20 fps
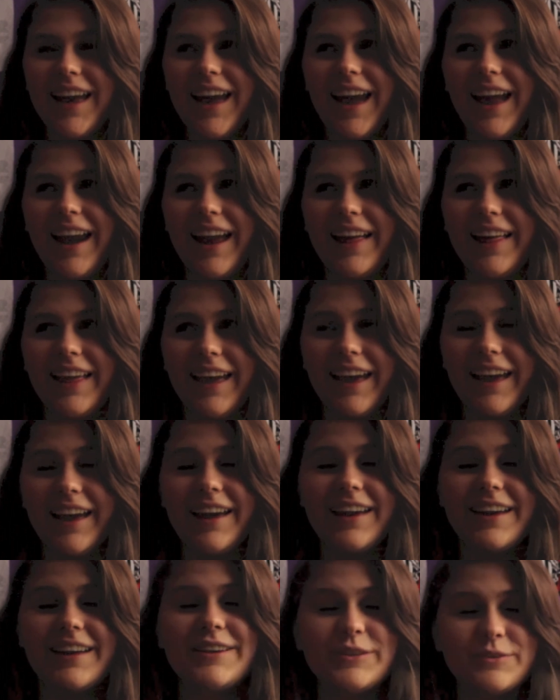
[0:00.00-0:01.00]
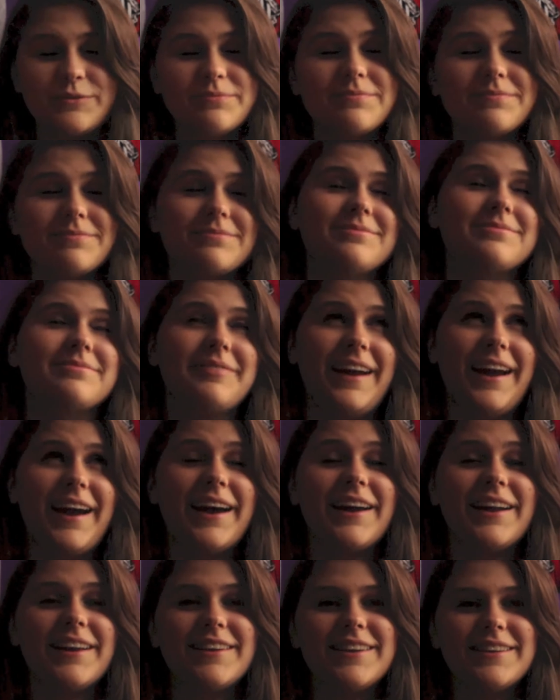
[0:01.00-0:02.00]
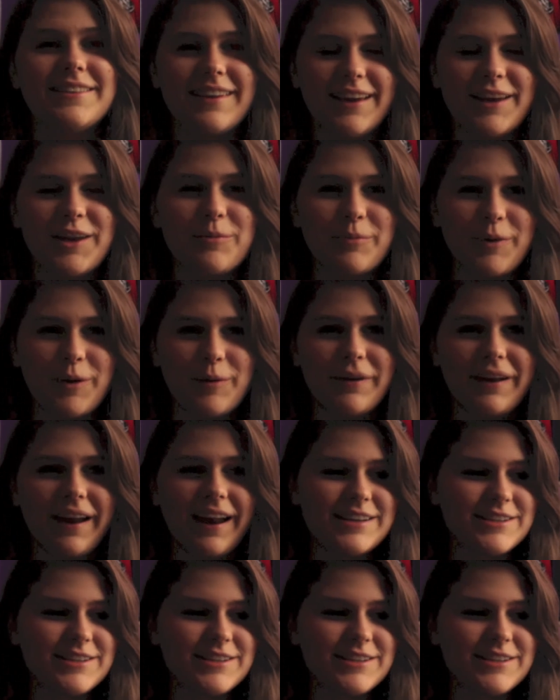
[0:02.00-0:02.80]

and I like had to take a moment.